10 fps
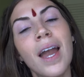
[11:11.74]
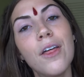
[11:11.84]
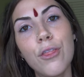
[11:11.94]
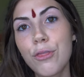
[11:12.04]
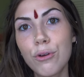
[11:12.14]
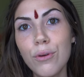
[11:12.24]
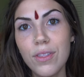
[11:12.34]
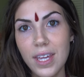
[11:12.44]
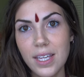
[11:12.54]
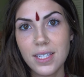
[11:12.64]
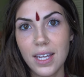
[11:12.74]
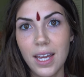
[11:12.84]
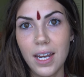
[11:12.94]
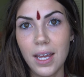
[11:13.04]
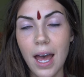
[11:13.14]
And through these
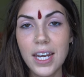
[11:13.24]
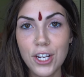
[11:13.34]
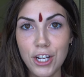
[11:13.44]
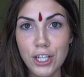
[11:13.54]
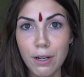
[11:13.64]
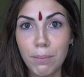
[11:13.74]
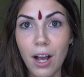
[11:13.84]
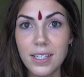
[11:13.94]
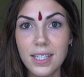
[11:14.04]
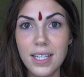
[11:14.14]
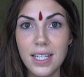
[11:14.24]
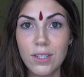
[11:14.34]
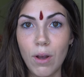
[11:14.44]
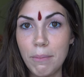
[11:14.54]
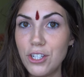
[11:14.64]
initiation
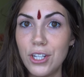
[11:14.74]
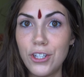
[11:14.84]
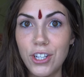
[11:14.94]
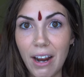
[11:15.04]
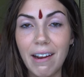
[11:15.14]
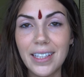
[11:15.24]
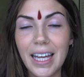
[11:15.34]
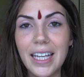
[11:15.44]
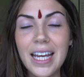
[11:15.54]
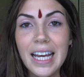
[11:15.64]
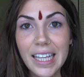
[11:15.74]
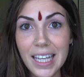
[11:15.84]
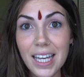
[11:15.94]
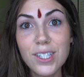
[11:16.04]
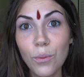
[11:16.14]
processes, Swamiji is sharing that
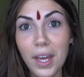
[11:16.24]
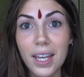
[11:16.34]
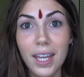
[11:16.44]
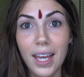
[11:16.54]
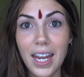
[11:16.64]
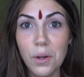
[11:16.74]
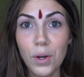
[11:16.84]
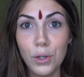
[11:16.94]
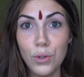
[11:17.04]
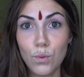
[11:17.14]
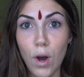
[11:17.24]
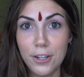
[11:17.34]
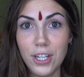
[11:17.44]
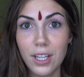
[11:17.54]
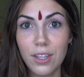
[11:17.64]
he is awakening anyone who's
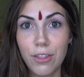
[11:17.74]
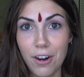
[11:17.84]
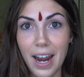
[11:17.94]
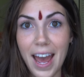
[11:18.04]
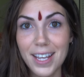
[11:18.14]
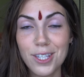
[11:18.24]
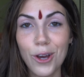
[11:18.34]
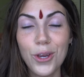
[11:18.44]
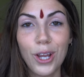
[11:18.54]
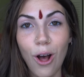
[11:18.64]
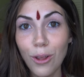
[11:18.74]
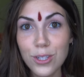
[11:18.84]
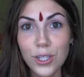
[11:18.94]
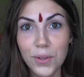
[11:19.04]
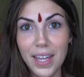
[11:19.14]
watching Third Eye. So you can
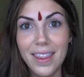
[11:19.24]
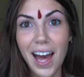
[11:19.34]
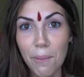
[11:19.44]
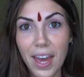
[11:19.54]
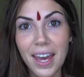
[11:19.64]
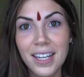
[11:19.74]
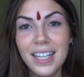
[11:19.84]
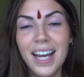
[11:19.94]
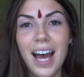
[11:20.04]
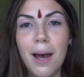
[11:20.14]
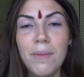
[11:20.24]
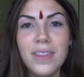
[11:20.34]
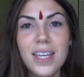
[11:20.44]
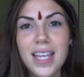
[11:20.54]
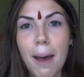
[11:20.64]
also do it that way.
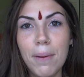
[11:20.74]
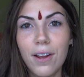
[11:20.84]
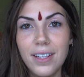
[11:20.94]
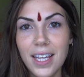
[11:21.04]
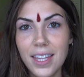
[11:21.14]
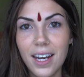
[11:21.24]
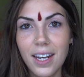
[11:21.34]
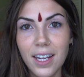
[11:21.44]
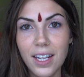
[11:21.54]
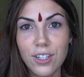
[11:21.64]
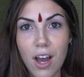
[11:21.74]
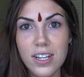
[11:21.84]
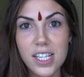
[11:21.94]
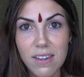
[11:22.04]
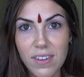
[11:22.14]
And these happen on
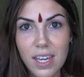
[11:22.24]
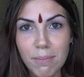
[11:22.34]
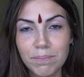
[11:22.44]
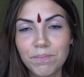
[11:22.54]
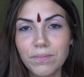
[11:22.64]
Nithyananda.tv.